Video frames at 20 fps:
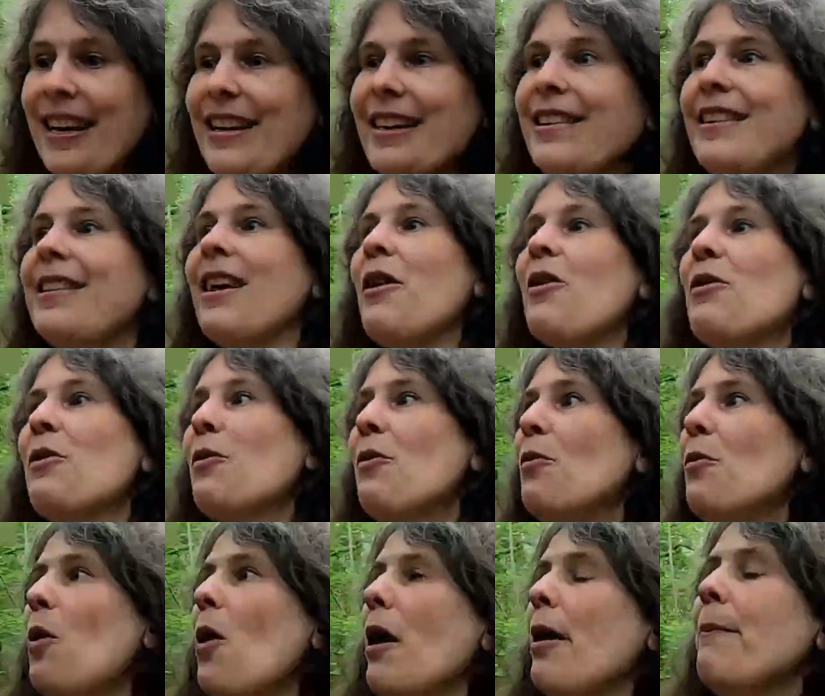So
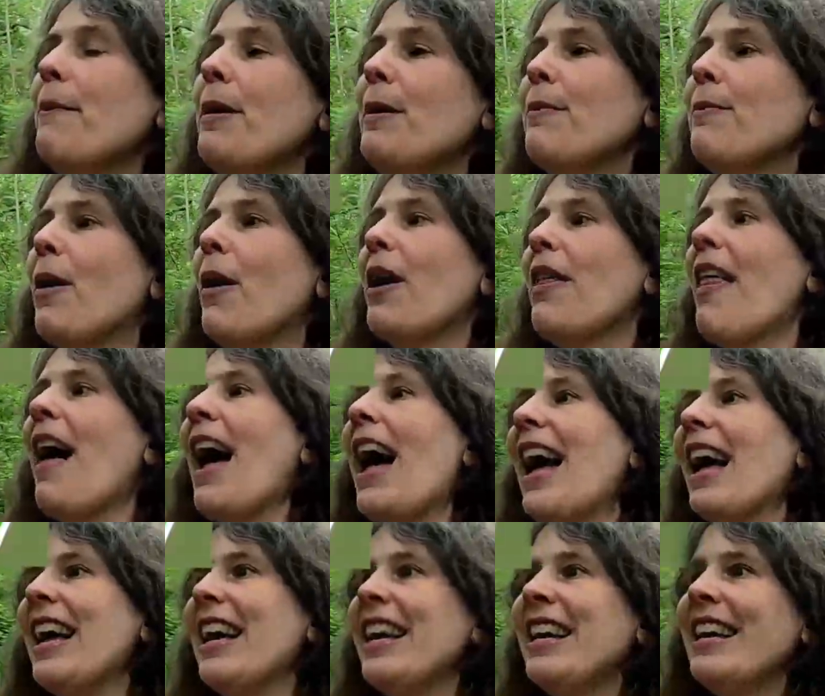what I mean by
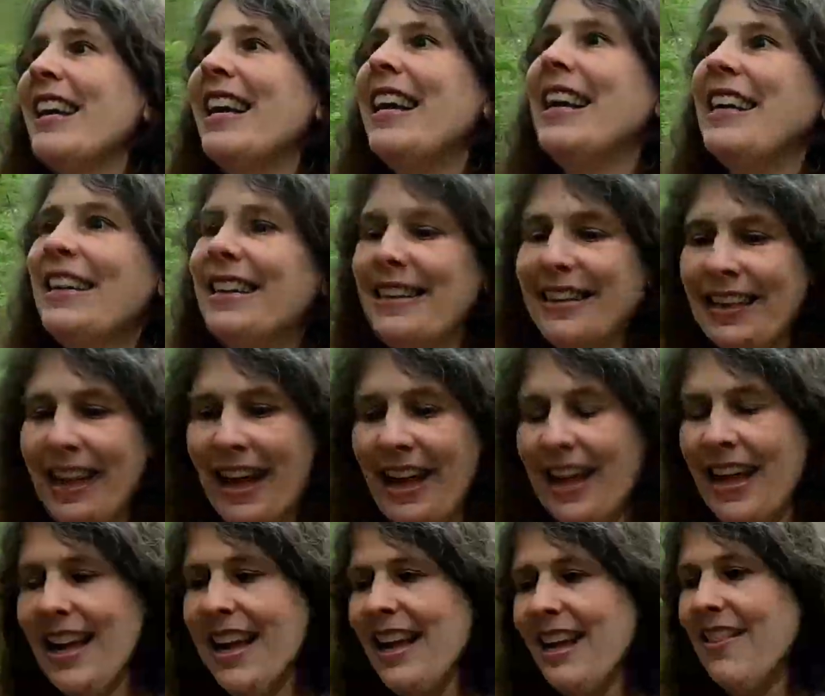that is
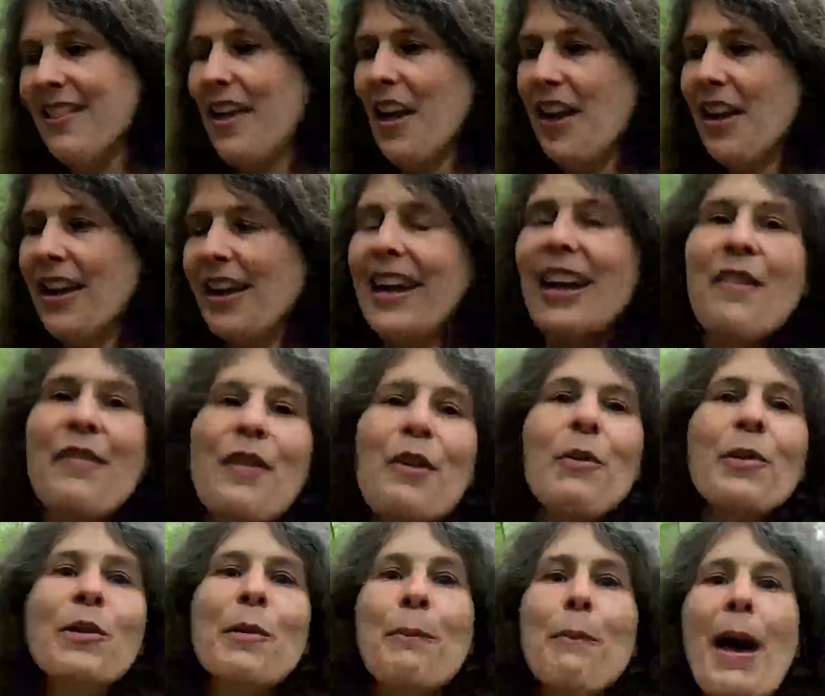that if there
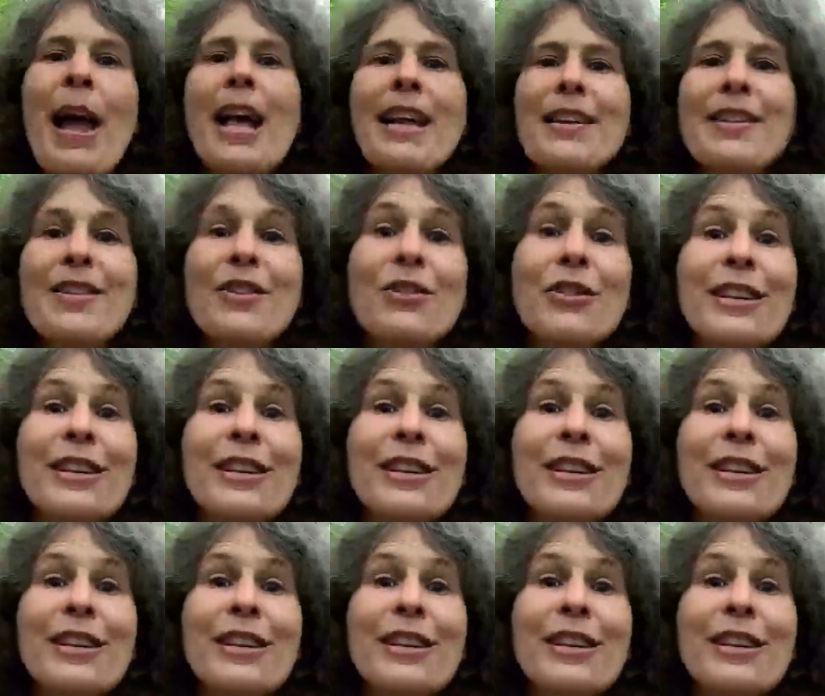was a pest or a